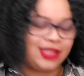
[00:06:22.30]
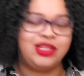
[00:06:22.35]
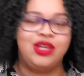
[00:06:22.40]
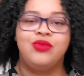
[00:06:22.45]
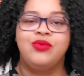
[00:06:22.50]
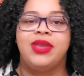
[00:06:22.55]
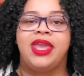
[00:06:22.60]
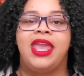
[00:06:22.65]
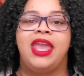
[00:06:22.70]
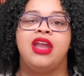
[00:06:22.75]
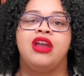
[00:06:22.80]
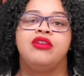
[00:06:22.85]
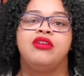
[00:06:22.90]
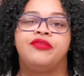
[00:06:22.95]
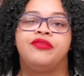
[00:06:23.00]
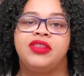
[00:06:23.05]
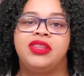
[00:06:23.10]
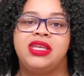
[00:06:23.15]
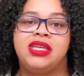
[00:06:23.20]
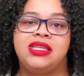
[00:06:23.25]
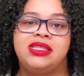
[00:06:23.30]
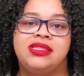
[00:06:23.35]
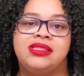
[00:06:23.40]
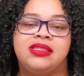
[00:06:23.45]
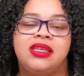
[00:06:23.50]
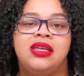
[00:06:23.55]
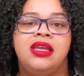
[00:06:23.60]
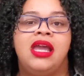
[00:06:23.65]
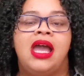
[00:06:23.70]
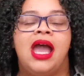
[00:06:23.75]
I don't care for
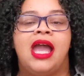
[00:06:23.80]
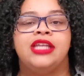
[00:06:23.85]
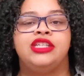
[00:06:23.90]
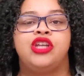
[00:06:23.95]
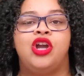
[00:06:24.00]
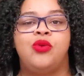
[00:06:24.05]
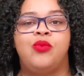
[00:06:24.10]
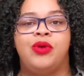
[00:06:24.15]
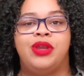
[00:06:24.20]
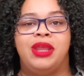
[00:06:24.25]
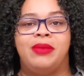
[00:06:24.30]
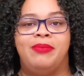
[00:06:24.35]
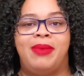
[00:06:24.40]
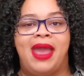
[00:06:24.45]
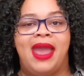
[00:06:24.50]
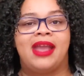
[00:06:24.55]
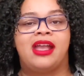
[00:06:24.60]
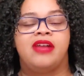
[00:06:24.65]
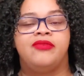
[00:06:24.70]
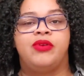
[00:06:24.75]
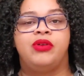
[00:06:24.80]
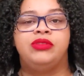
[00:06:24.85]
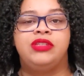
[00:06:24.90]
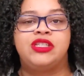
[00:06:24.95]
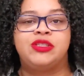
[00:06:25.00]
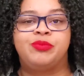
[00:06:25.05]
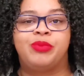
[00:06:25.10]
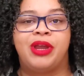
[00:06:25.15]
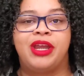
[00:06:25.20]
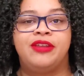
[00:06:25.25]
this. I don't want it back. I've
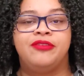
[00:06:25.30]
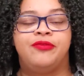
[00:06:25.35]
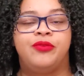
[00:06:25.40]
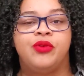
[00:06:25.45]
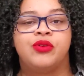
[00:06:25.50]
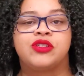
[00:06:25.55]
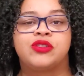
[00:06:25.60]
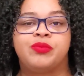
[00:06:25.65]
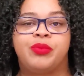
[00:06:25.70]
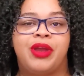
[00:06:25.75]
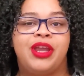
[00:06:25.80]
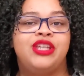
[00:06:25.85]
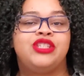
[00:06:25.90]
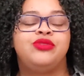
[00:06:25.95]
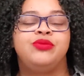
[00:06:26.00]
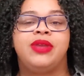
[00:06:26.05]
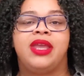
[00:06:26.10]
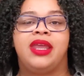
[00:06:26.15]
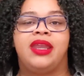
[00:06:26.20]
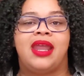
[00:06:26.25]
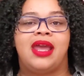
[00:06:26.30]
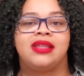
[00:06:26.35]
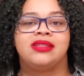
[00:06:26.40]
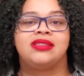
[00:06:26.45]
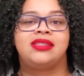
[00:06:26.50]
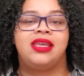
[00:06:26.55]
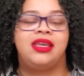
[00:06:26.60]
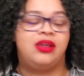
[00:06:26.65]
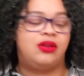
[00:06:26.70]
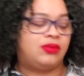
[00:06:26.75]
only sprayed four sprays. You
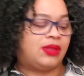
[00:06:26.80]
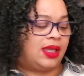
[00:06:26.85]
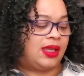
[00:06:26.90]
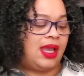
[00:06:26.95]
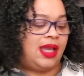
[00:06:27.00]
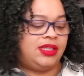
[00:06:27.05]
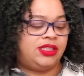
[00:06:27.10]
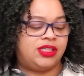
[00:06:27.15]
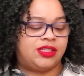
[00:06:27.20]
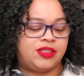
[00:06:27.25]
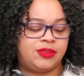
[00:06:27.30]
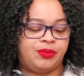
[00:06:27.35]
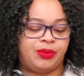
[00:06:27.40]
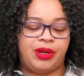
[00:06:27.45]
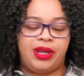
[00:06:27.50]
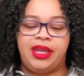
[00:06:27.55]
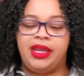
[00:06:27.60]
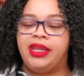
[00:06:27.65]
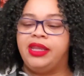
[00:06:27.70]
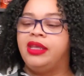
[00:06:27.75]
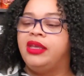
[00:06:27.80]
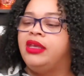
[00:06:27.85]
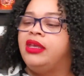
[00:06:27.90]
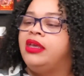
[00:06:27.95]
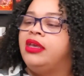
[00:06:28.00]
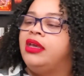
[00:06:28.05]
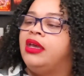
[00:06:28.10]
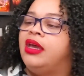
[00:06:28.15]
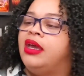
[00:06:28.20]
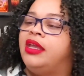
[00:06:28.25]
cannot tell. Like I just sprayed
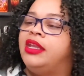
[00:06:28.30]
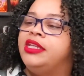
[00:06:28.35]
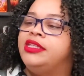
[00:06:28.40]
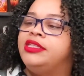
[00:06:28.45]
an